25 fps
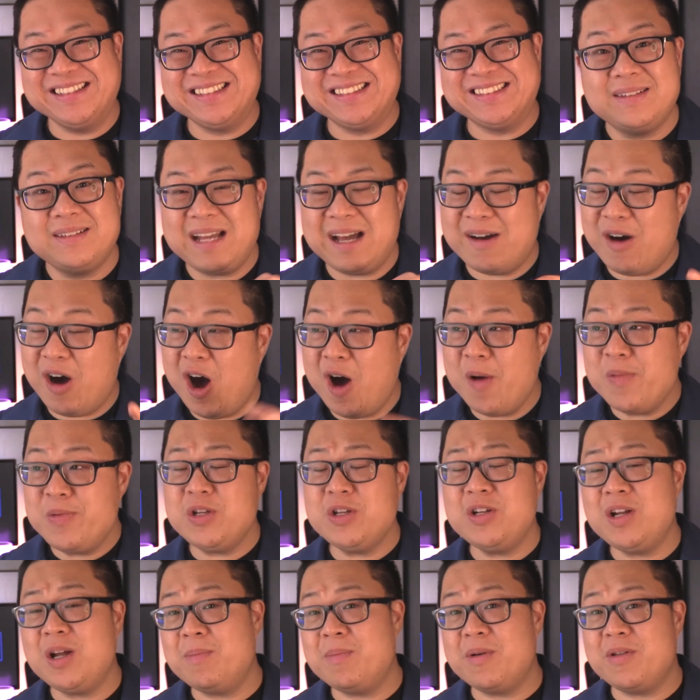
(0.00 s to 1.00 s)
Now,
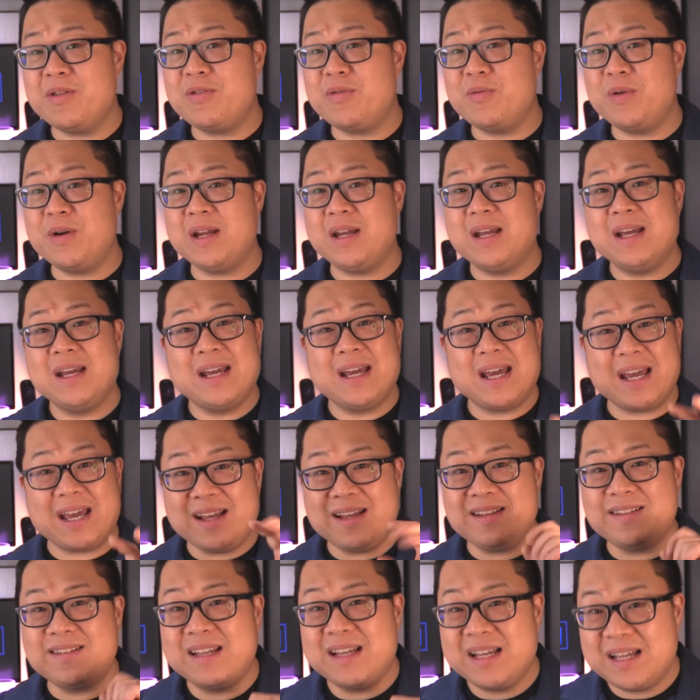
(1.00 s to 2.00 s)
option number 3
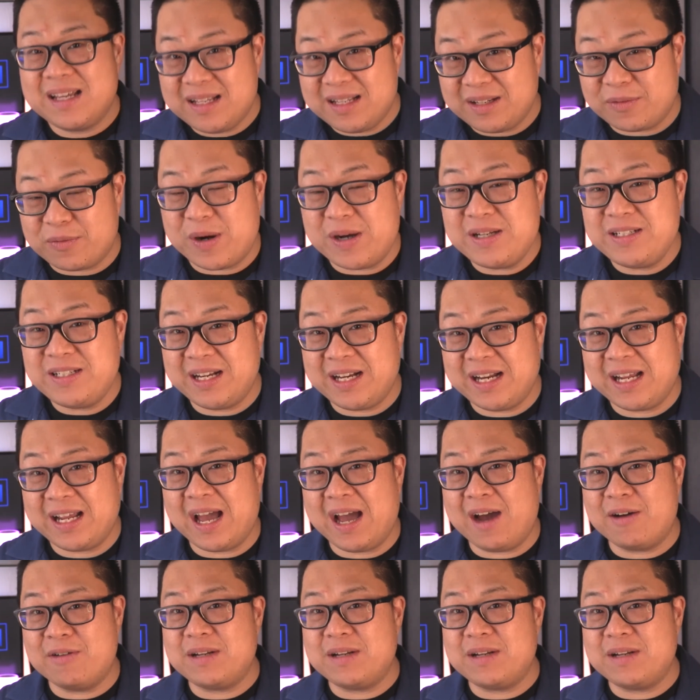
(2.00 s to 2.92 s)
is renting out